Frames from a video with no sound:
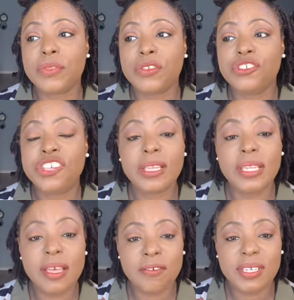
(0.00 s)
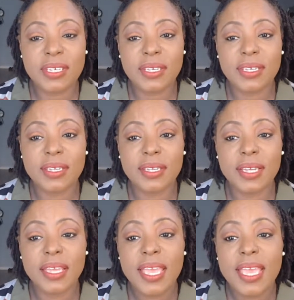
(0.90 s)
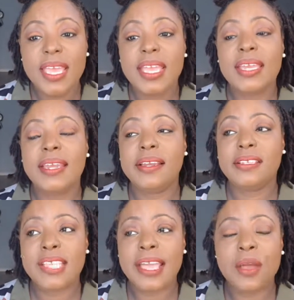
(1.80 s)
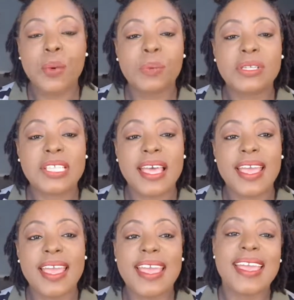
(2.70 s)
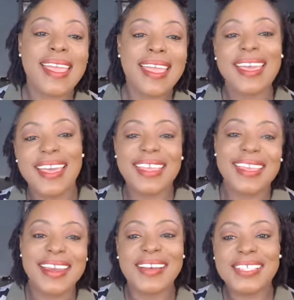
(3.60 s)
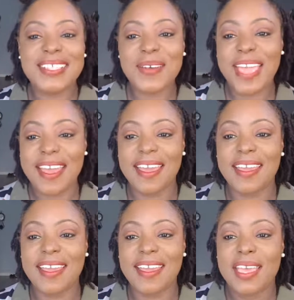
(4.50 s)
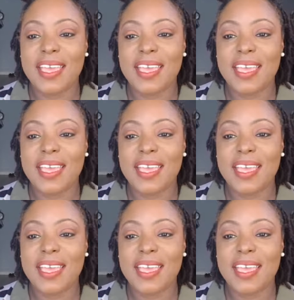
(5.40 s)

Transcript: she loved it. And then the second one was like, you know, it's okay.